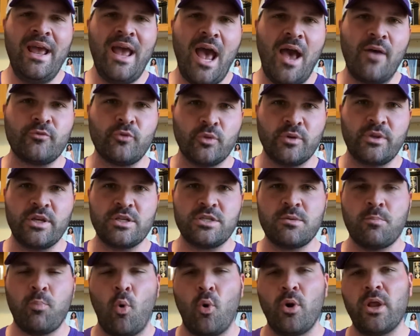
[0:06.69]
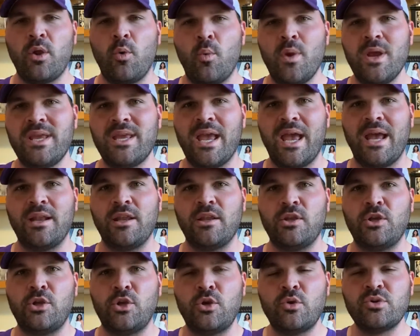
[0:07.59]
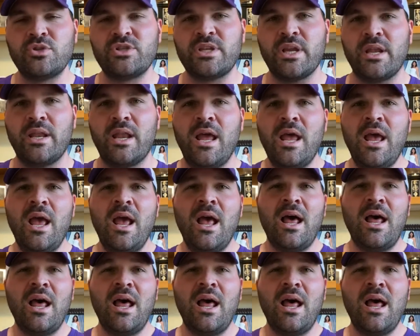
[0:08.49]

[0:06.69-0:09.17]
after a disappointing weekend in Houston.